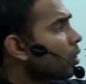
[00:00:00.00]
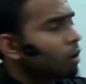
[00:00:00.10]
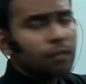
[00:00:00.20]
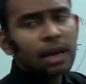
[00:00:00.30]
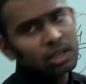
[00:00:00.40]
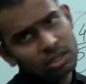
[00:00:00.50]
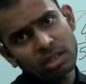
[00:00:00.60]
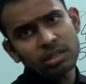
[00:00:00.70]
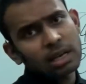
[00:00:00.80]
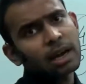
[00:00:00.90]
all
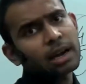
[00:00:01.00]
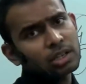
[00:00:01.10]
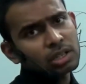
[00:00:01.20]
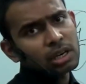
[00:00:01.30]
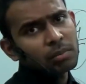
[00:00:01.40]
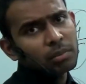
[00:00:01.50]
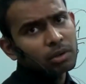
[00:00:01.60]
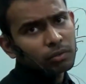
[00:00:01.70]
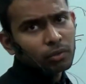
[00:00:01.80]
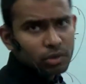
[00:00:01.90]
fractions are rational
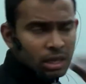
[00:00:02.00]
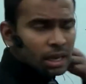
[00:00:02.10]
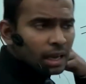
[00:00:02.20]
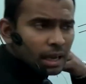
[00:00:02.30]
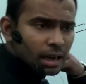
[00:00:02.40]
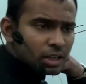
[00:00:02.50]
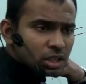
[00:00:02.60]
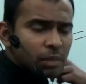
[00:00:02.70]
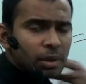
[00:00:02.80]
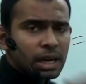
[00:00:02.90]
numbers. Of course,
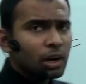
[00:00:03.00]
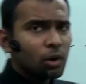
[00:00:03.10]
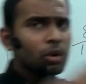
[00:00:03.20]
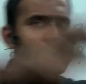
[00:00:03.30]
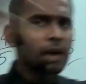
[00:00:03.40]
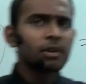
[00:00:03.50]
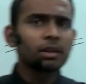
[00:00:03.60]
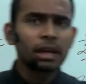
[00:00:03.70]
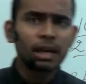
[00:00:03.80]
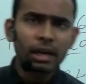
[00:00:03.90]
rational number include
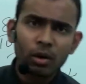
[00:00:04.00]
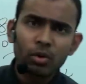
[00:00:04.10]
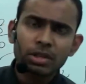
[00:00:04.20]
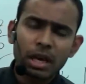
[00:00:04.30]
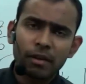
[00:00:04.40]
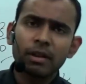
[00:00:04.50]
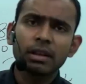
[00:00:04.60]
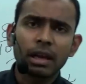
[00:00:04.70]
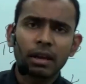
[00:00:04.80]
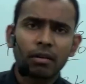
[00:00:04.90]
everything. It includes
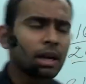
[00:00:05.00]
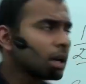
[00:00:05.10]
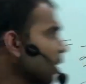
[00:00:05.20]
everything, right?